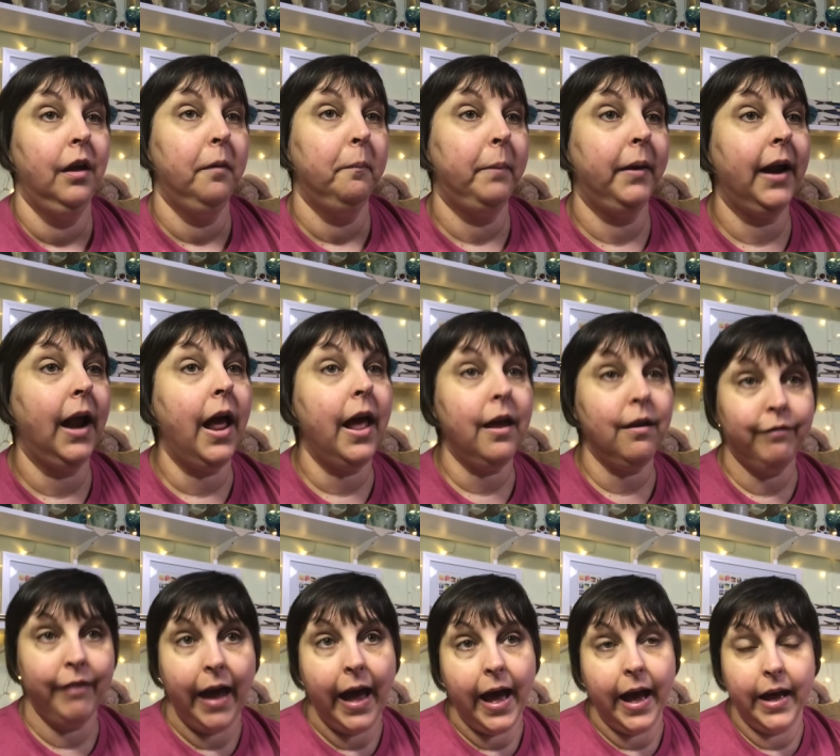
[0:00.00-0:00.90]
But I have
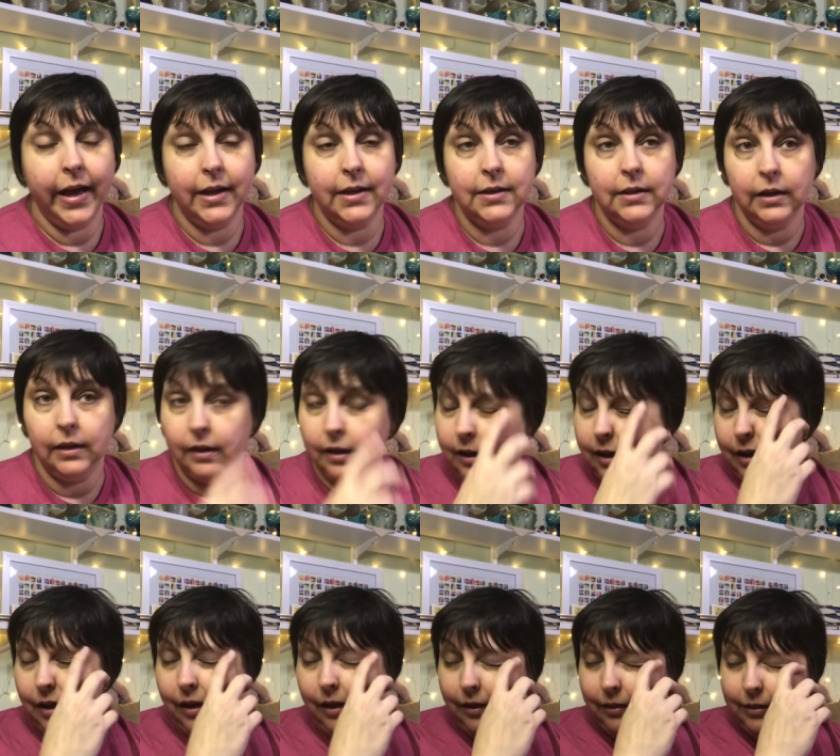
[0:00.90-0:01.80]
had
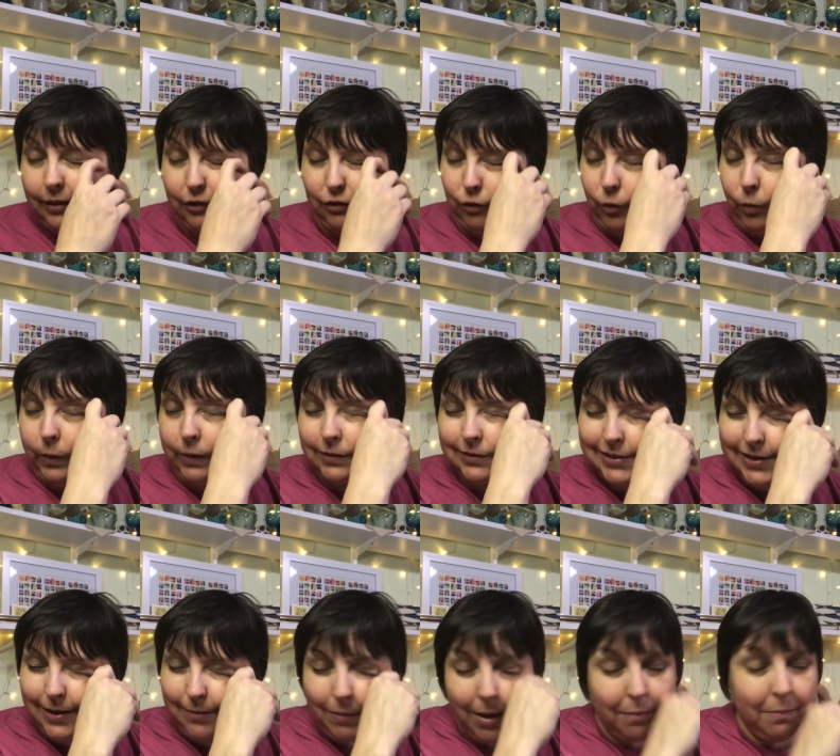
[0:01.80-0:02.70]
this quilt
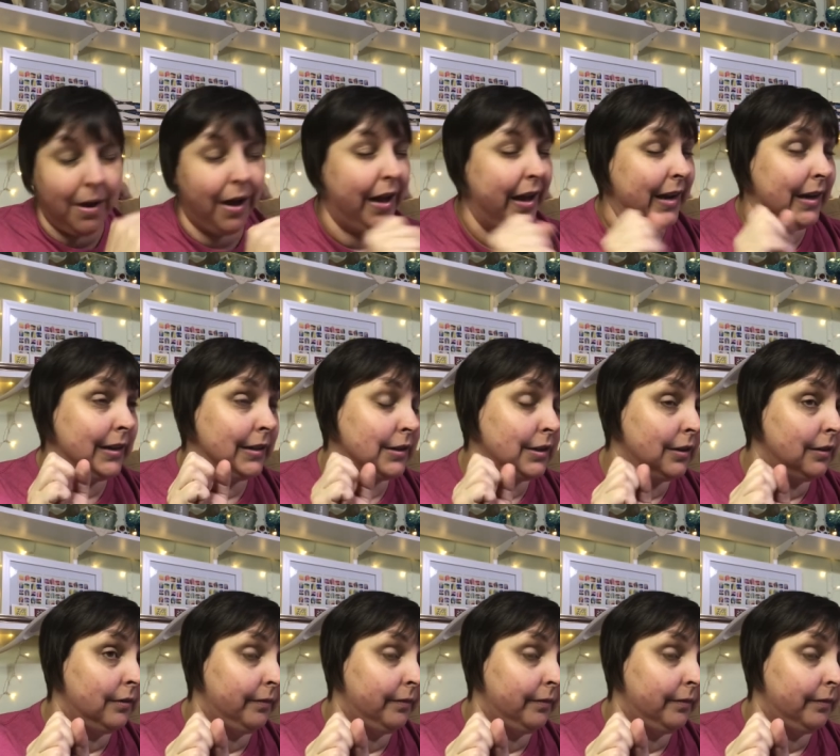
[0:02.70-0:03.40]
in my mind